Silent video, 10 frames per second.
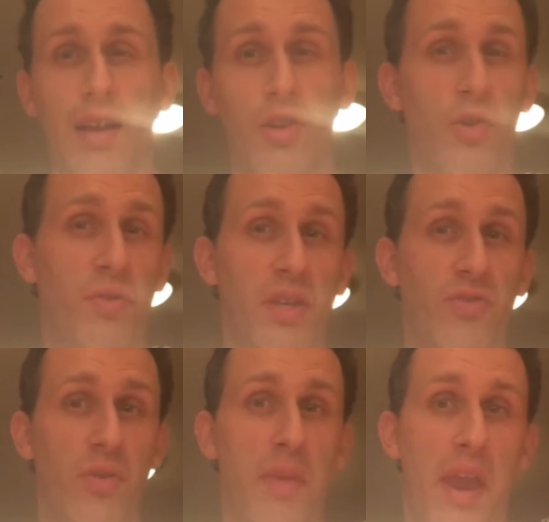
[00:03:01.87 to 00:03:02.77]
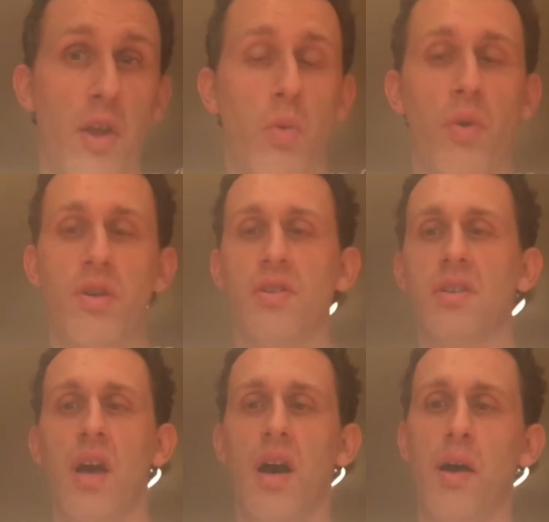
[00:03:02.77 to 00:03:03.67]
I learned this from the Air Warriors
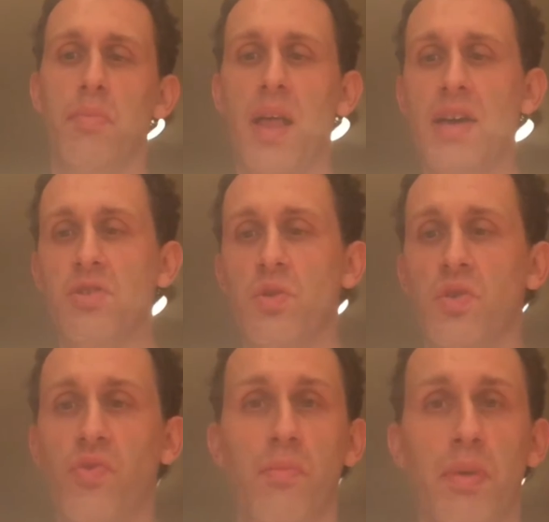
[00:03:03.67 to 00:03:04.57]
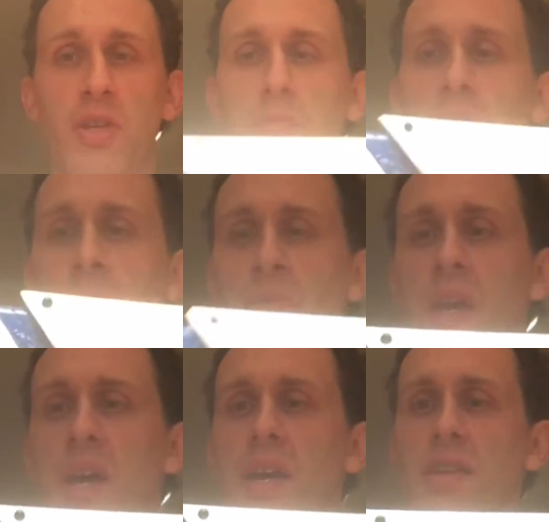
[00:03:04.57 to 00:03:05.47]
blasters from Busby,
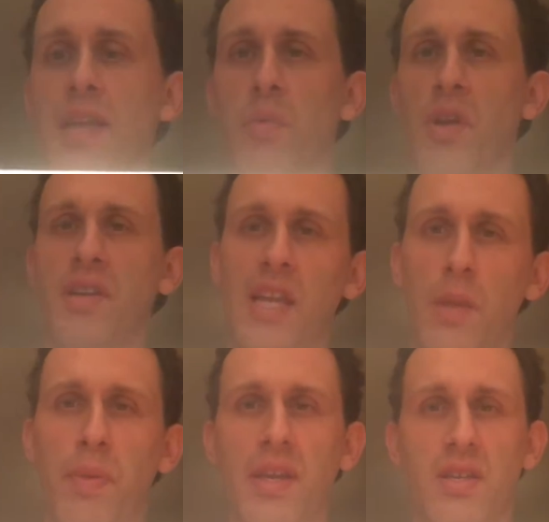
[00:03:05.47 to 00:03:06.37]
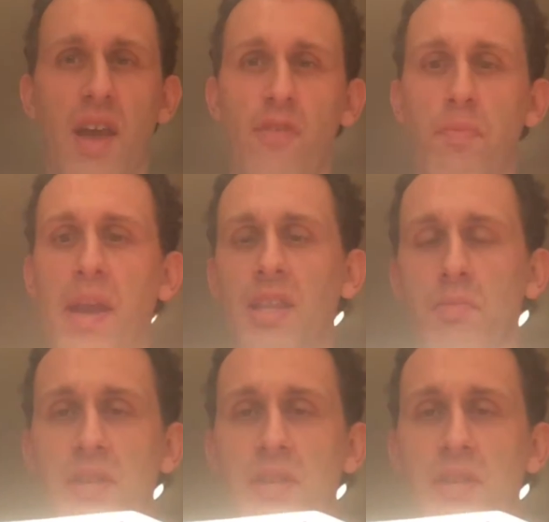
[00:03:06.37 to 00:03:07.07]
is that when you take the pieces off and paint them